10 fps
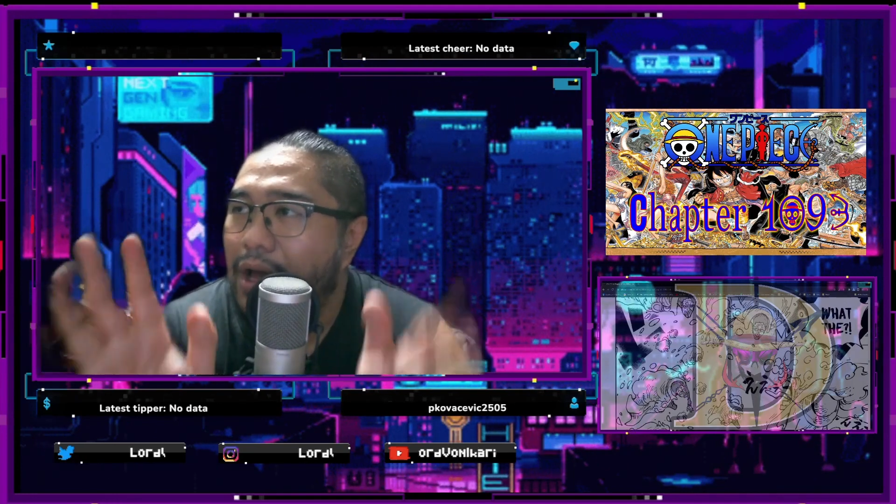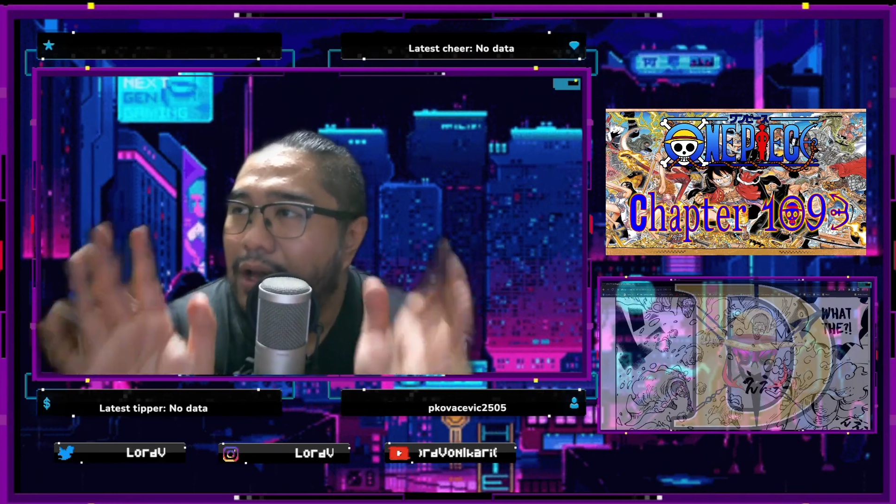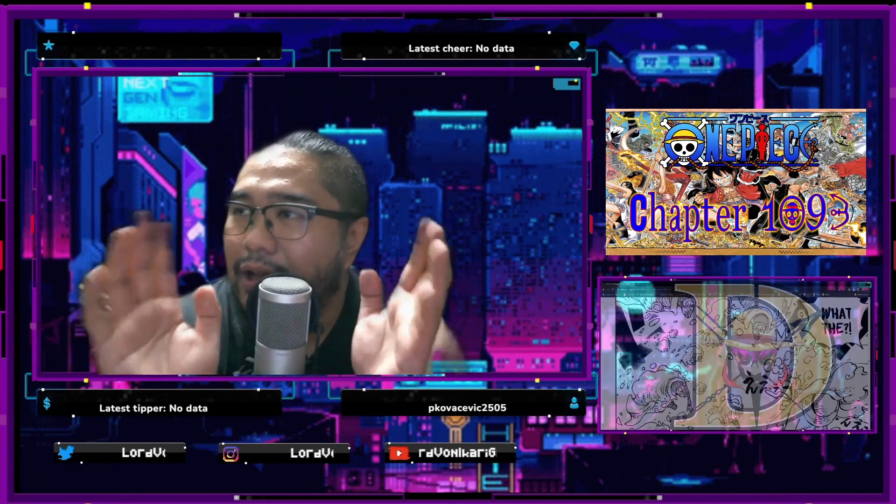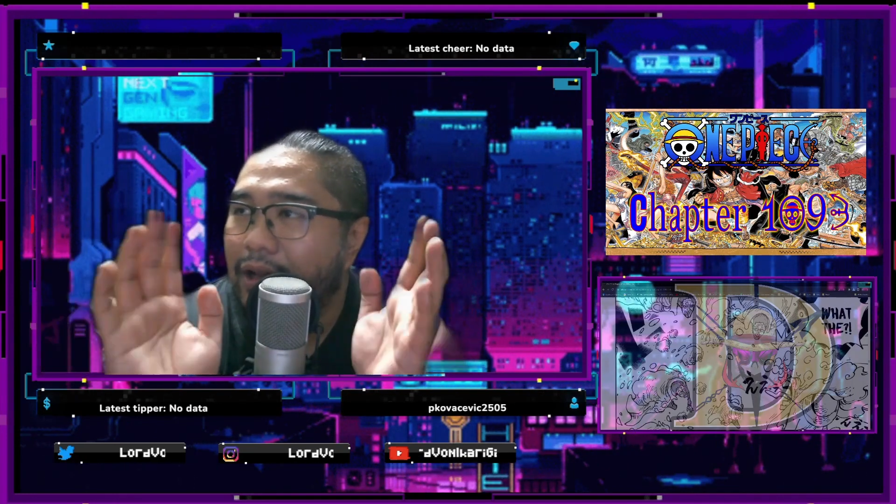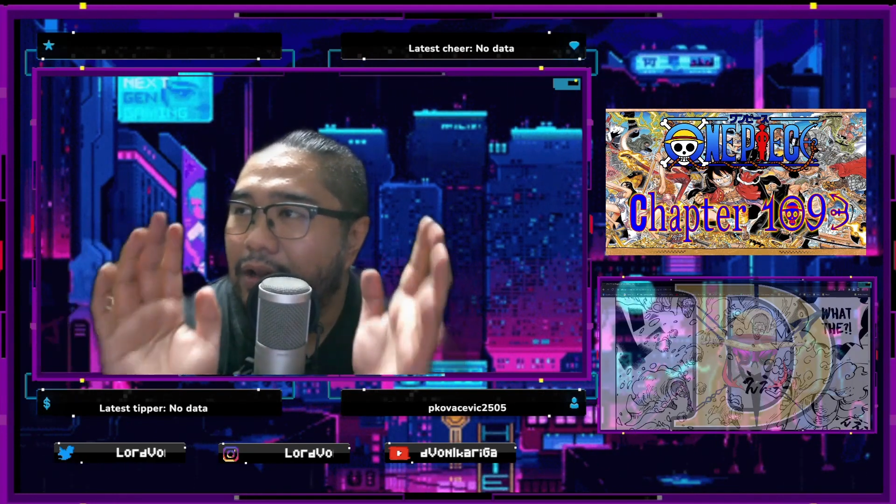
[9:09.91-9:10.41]

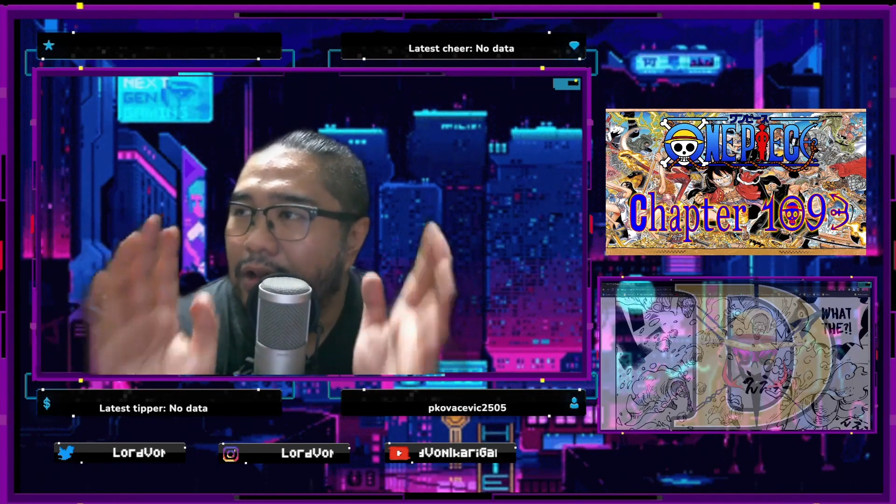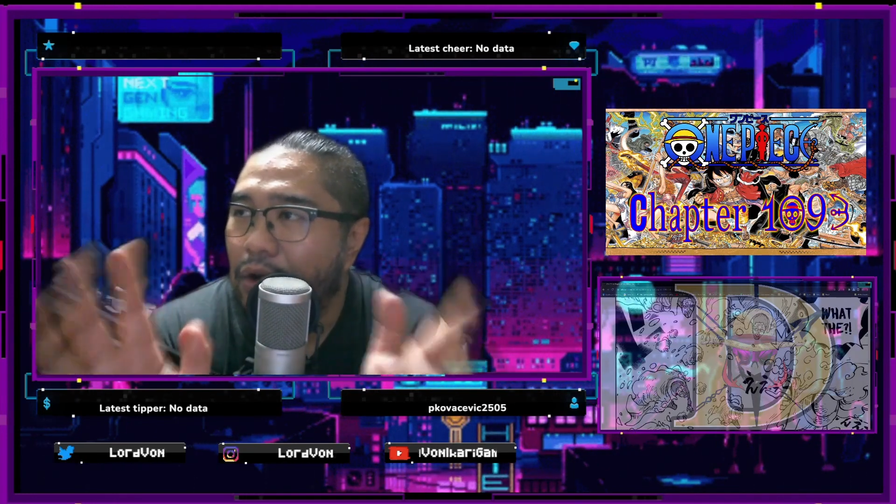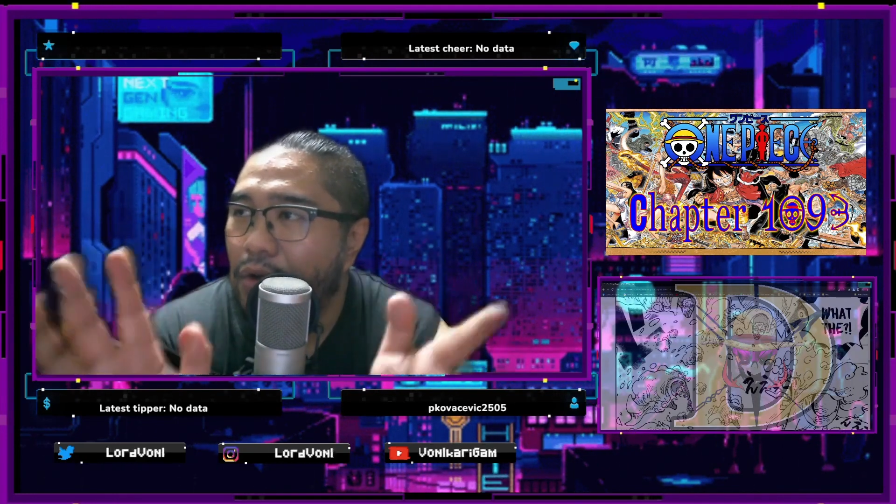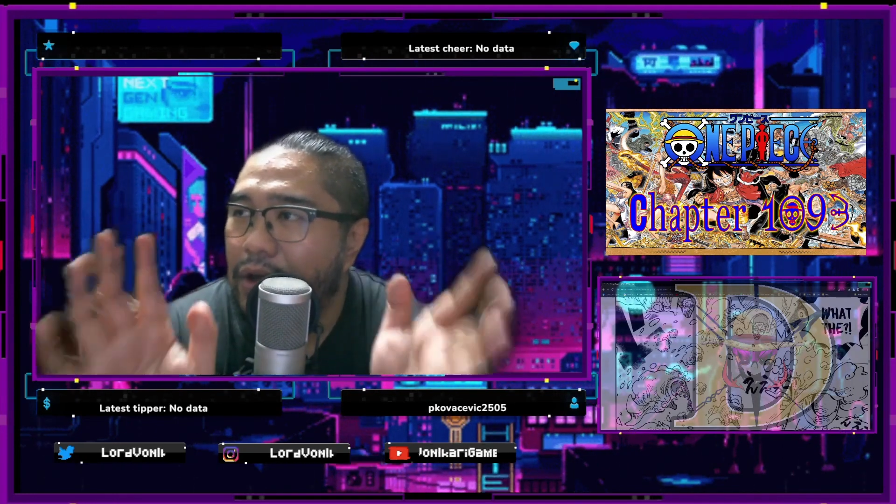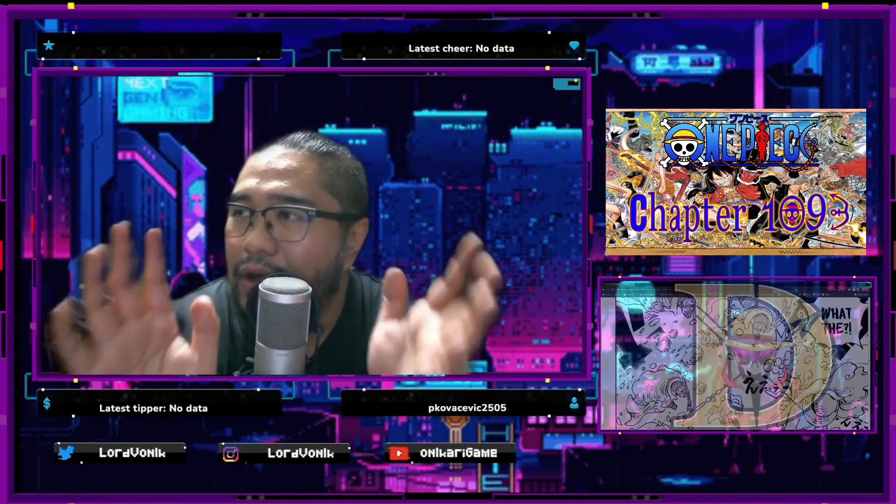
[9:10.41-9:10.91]
that
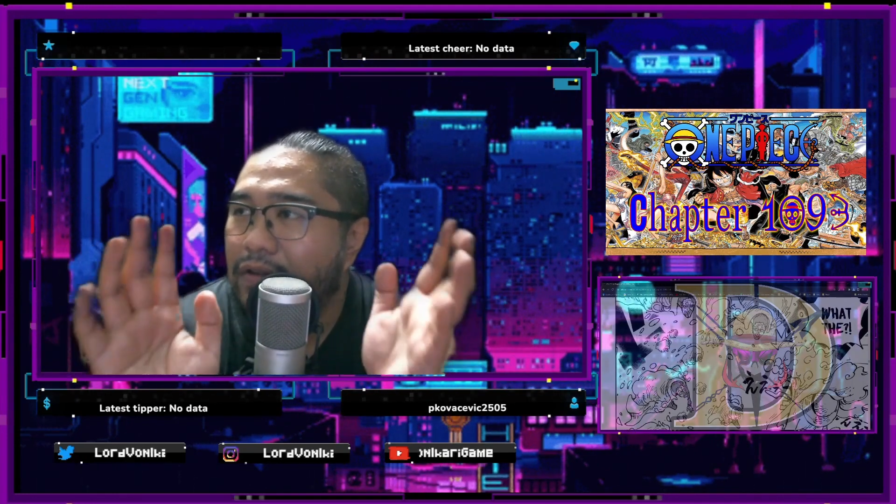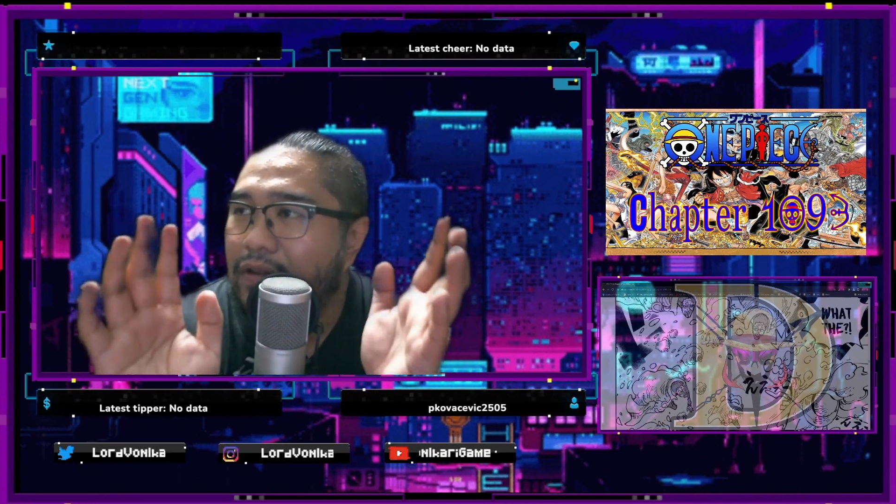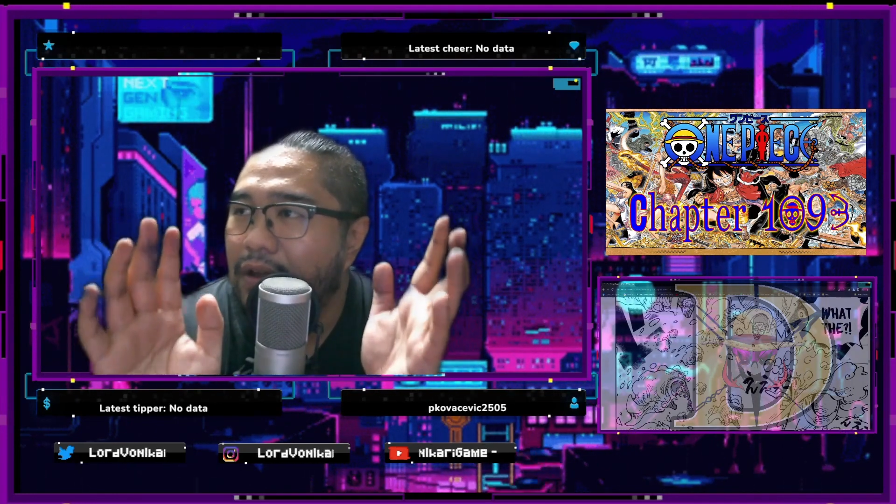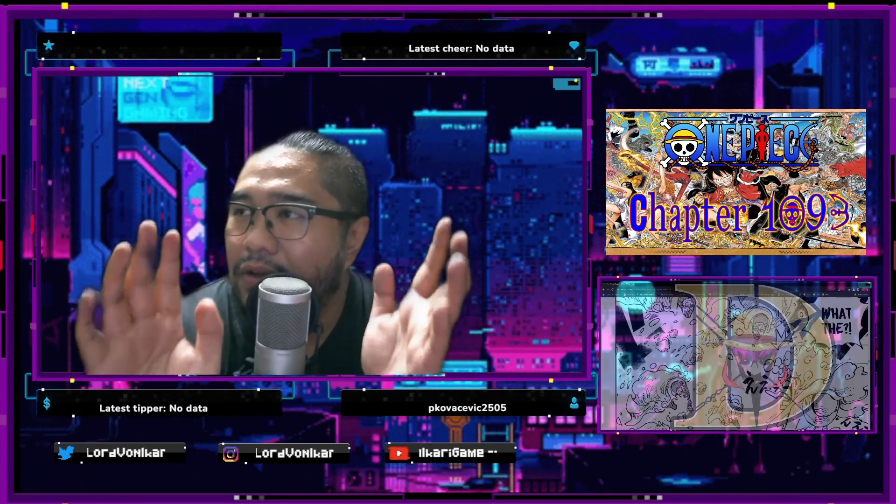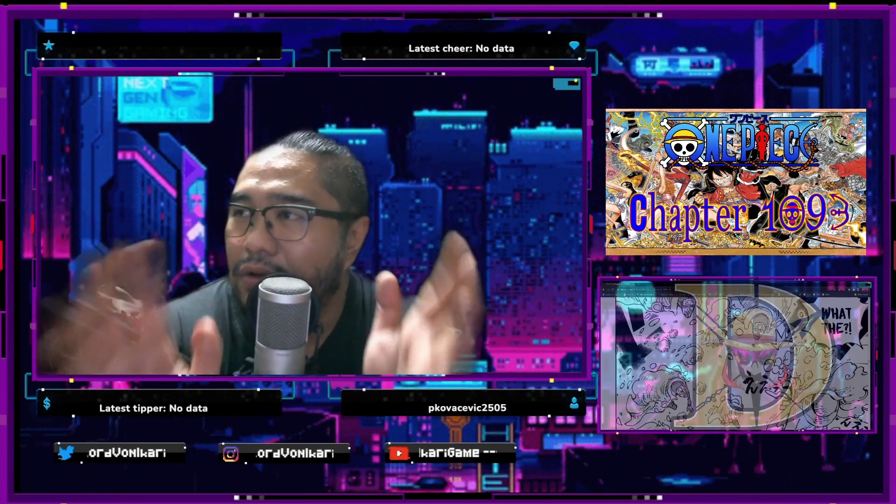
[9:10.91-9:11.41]
Logias
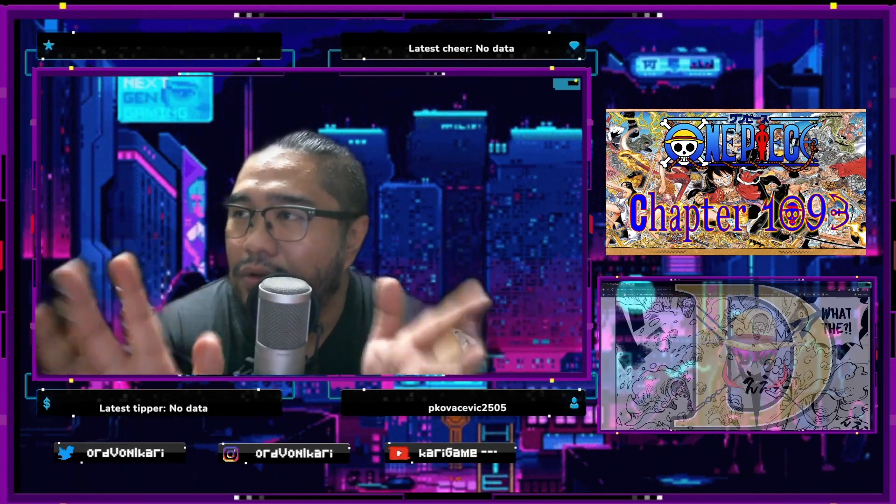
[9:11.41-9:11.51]
can do.